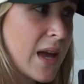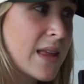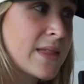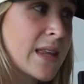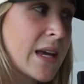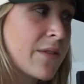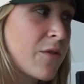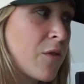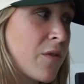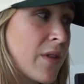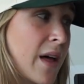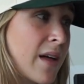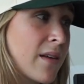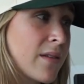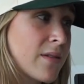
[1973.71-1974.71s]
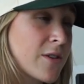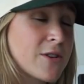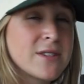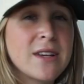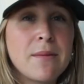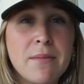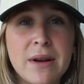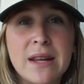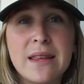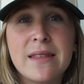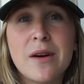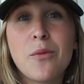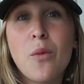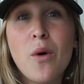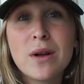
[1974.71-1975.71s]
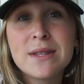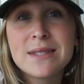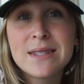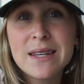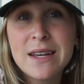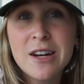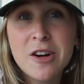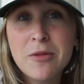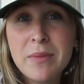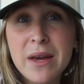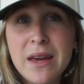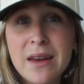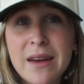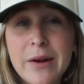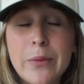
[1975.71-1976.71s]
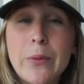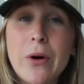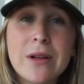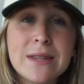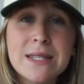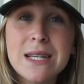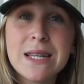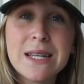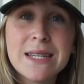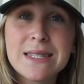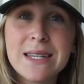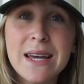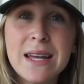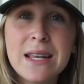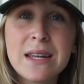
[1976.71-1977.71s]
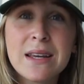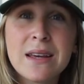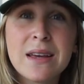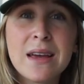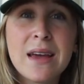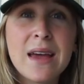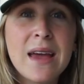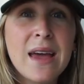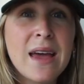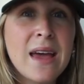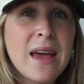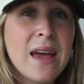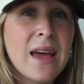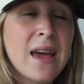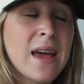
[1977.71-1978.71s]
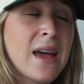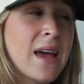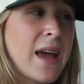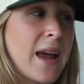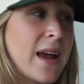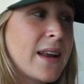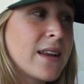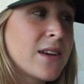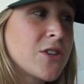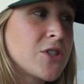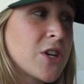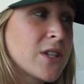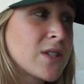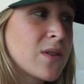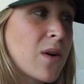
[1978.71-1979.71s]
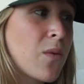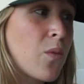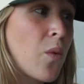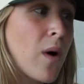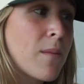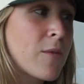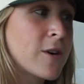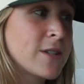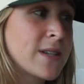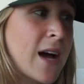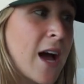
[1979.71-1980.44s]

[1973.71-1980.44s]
And thankful for that there's somebody that wants to hear me and wants to listen. And just one more